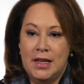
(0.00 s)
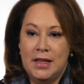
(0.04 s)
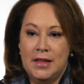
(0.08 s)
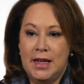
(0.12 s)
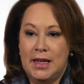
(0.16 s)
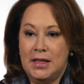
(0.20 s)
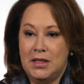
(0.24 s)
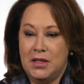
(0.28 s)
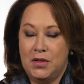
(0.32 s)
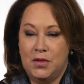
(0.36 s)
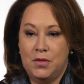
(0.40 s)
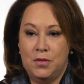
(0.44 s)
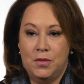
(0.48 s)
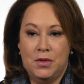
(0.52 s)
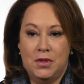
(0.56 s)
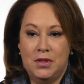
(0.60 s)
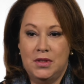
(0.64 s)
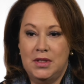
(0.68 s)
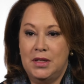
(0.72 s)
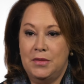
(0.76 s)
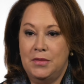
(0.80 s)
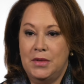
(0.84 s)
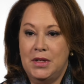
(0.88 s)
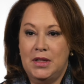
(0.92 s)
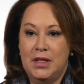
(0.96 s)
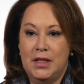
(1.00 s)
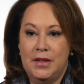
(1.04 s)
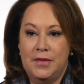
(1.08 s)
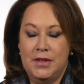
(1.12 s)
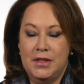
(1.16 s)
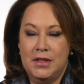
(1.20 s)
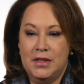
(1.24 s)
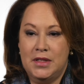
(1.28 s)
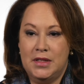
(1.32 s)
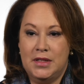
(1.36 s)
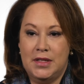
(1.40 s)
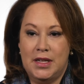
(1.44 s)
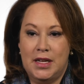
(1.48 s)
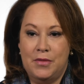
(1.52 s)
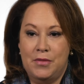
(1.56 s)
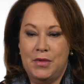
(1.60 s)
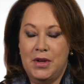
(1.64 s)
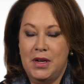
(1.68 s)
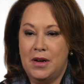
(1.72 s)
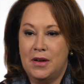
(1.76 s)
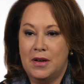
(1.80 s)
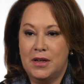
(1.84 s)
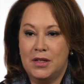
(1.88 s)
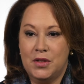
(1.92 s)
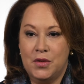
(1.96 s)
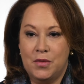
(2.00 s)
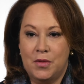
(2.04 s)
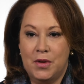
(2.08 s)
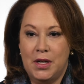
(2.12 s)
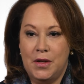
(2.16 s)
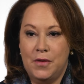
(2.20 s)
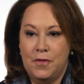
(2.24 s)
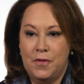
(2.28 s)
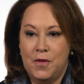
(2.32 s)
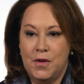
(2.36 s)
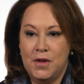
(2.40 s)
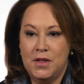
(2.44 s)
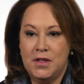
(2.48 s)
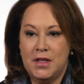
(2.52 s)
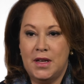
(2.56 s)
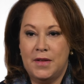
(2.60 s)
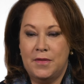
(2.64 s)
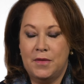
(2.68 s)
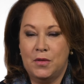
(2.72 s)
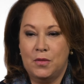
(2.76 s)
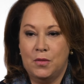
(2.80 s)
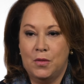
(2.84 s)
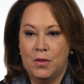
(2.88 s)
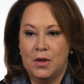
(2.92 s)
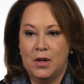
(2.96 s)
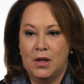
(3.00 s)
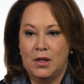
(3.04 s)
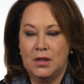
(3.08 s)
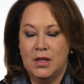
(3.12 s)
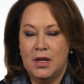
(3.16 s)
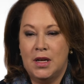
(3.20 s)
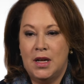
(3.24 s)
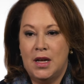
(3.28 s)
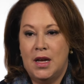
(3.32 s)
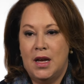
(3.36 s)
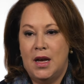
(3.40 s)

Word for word: that's the world that we live in today. We are a 24 7 world.